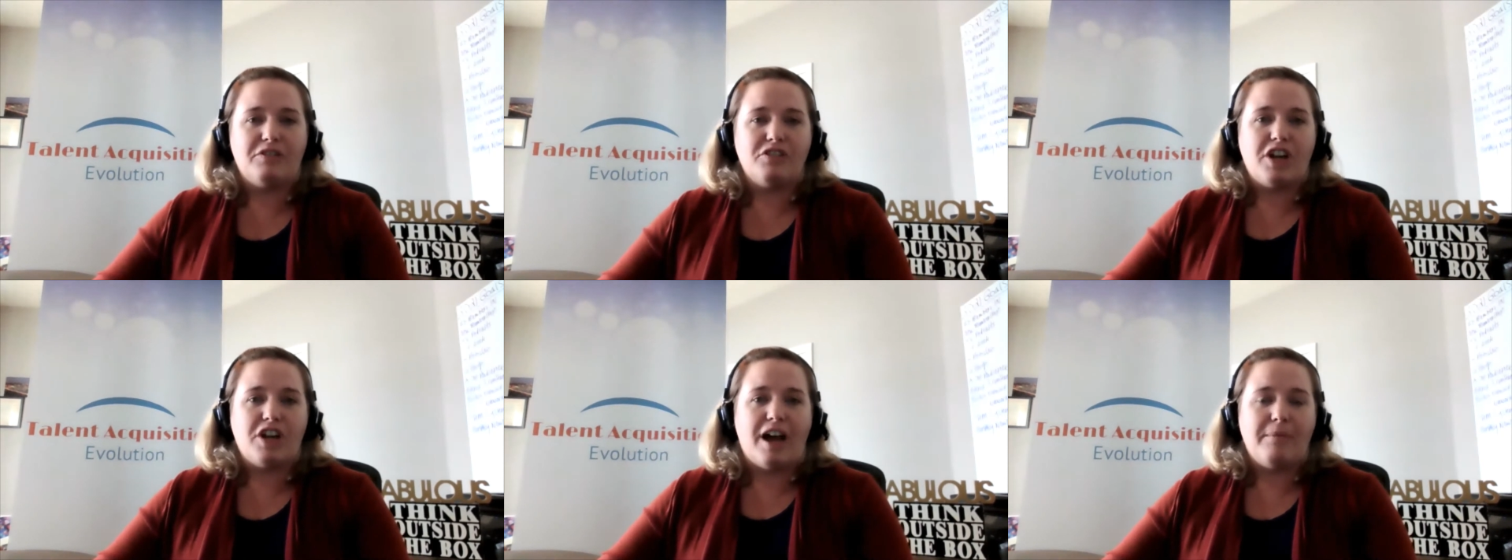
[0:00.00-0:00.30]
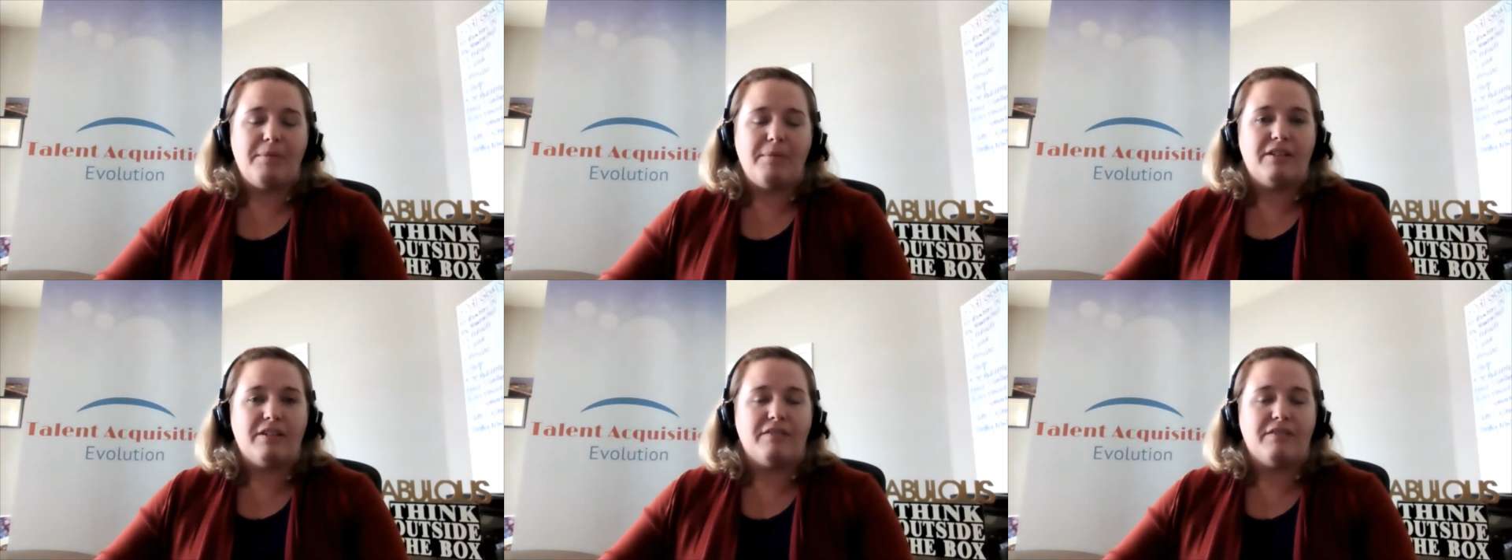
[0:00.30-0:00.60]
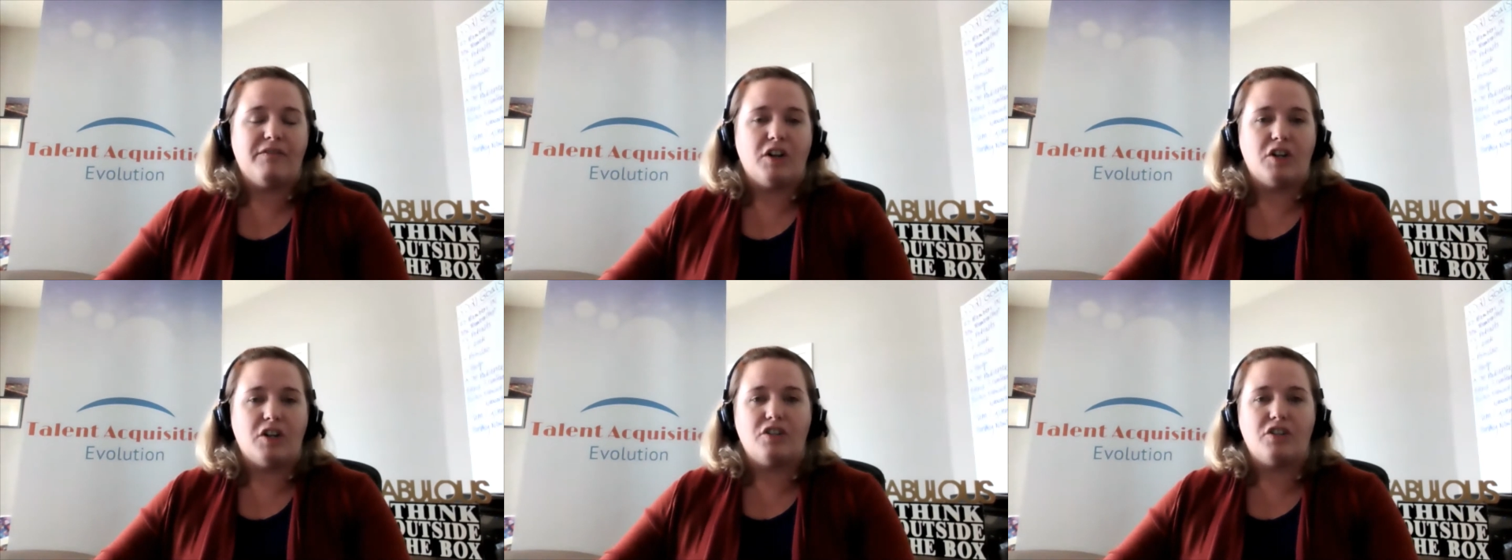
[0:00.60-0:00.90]
job either
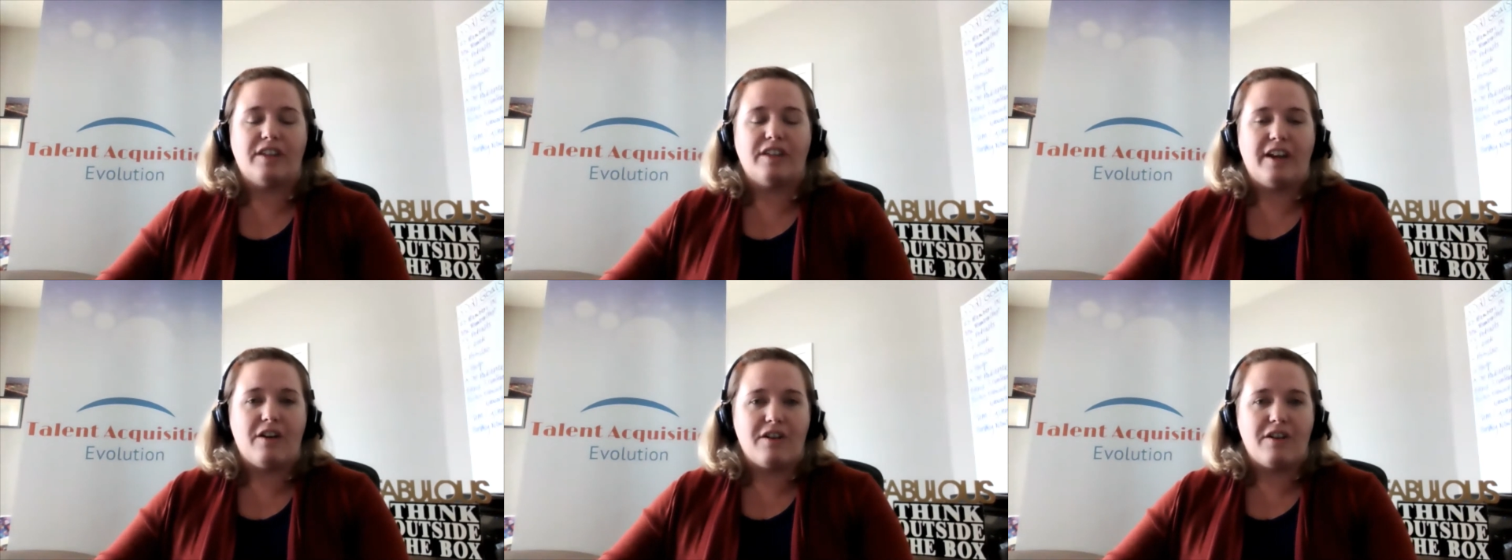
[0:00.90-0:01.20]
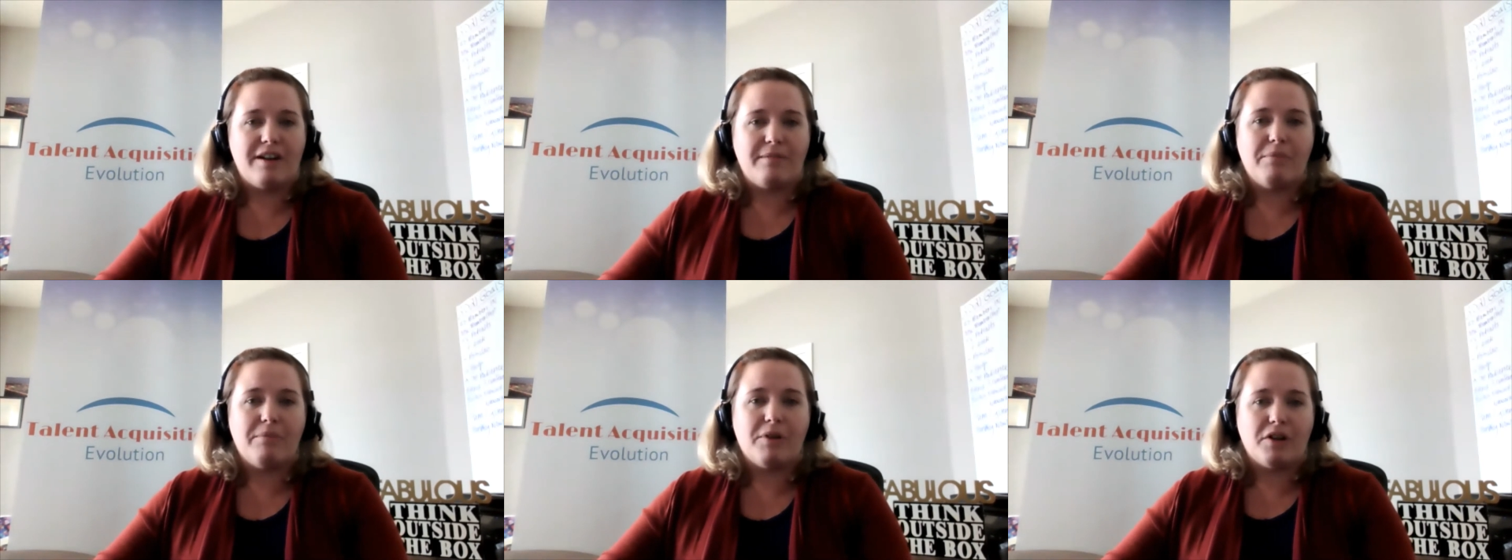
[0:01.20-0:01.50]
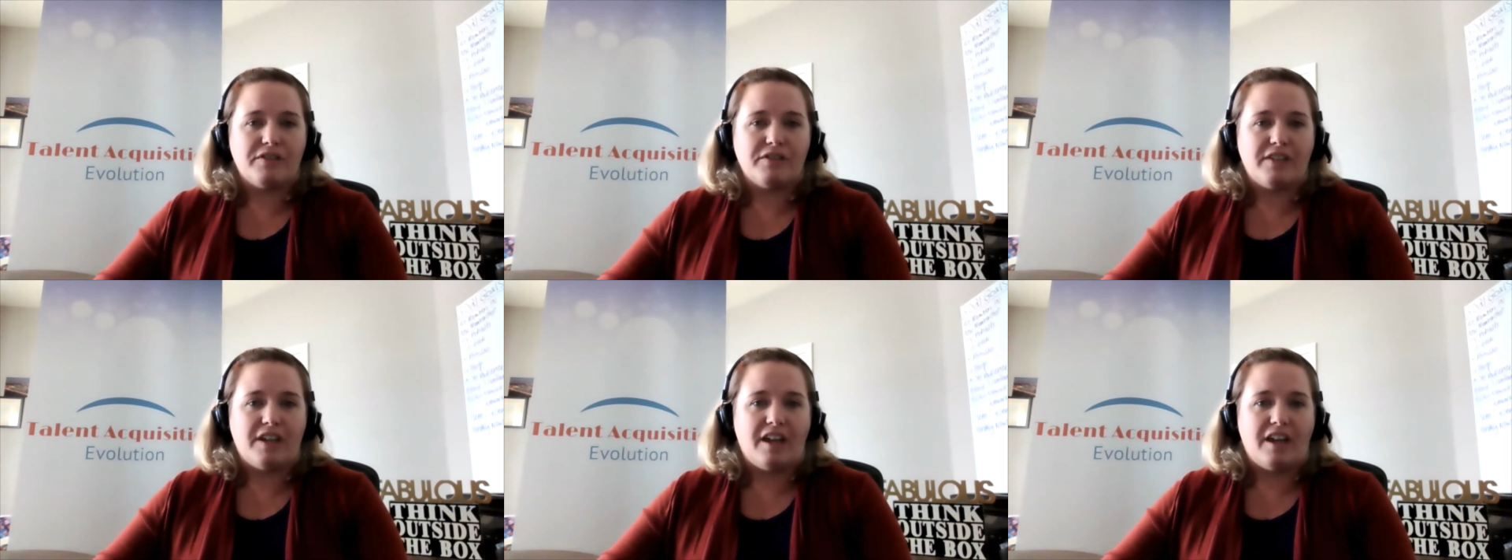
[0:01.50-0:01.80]
virtually or in
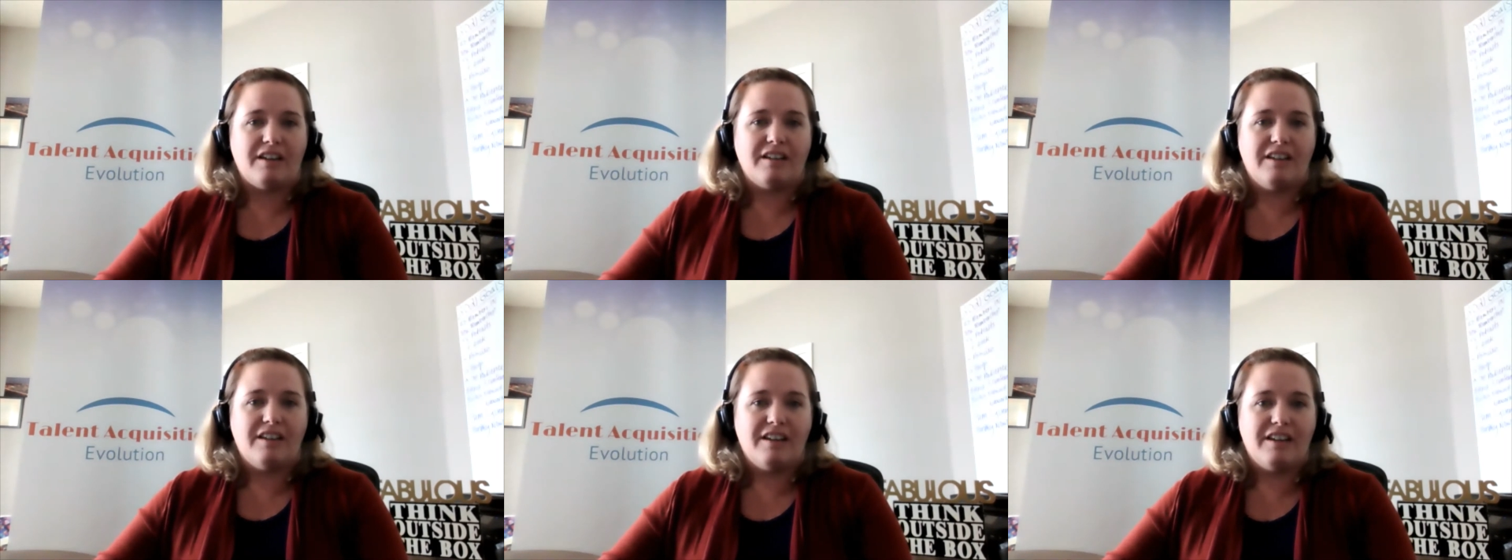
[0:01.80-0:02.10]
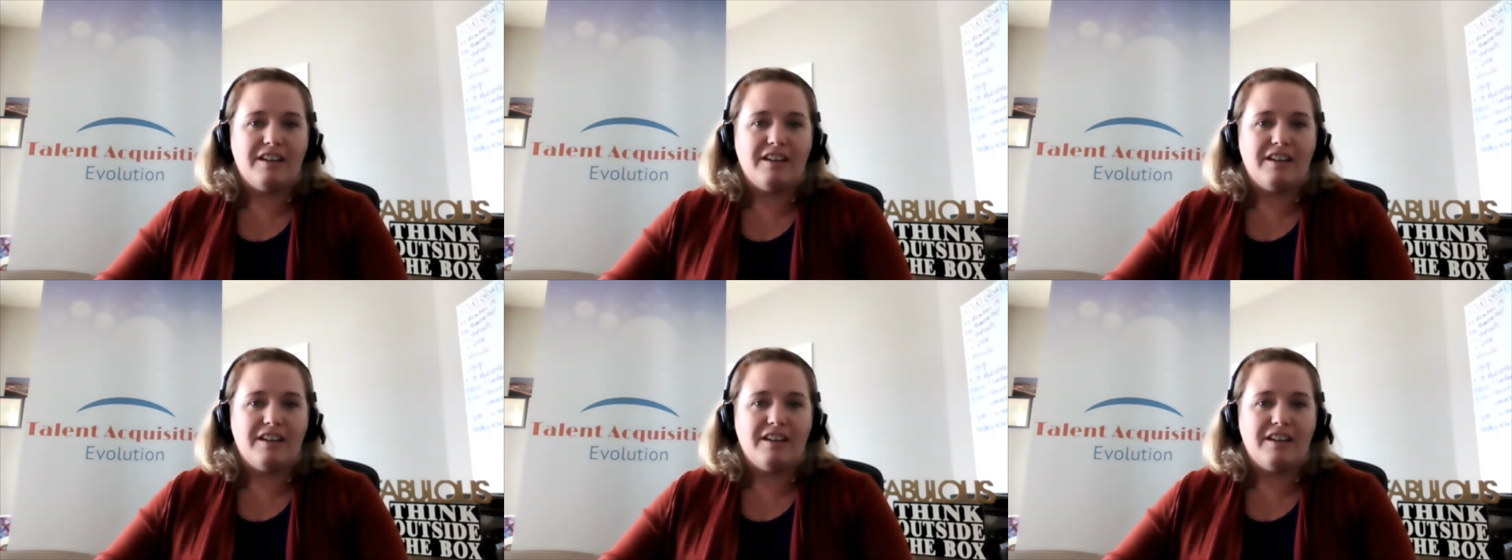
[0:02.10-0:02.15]
person.